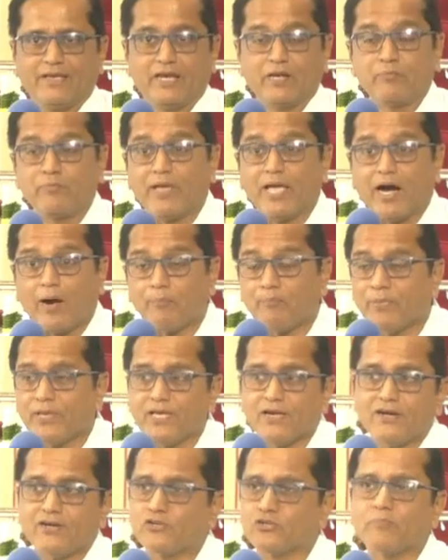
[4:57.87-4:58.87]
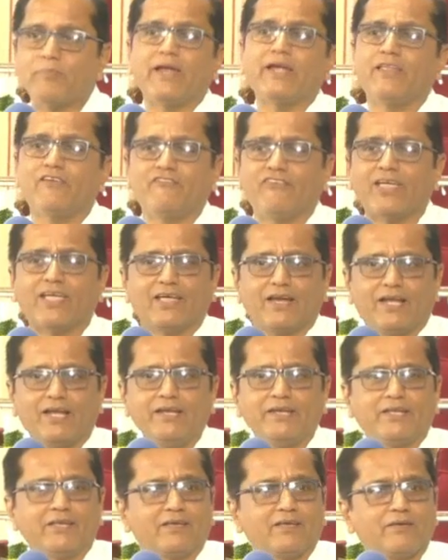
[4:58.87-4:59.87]
It may appear to be
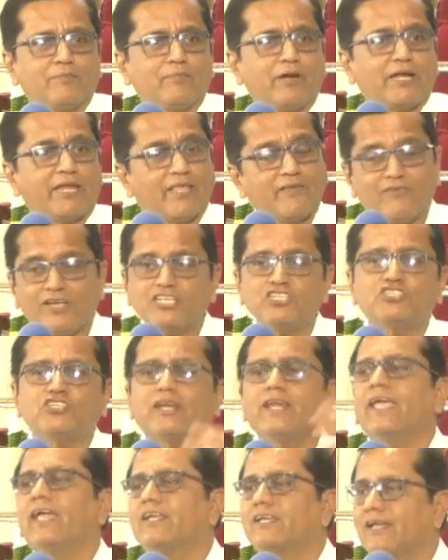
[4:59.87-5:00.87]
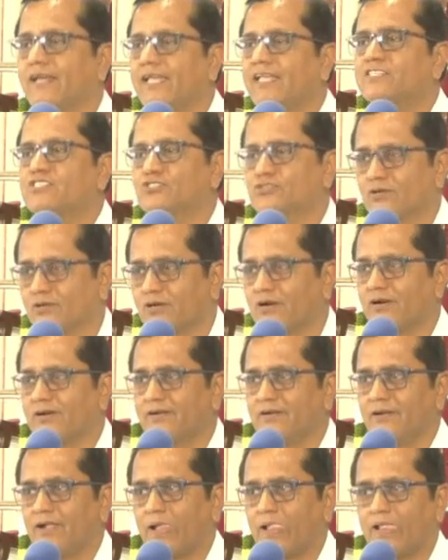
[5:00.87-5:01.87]
difficult, but eventually it leads to
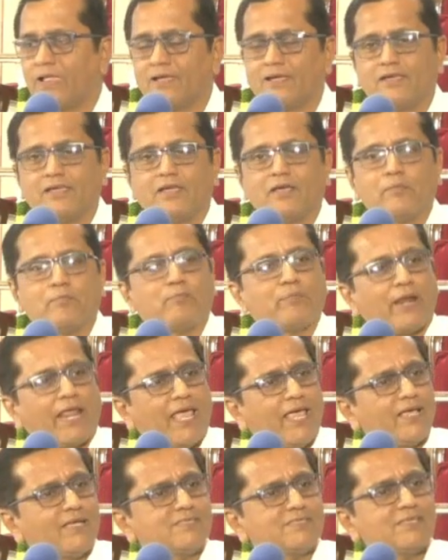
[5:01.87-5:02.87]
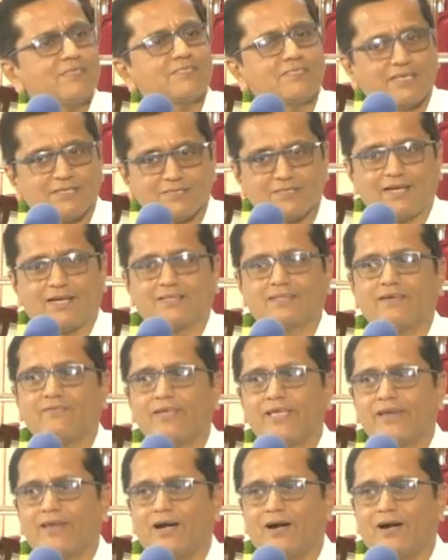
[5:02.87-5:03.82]
good. Preyas is just the other way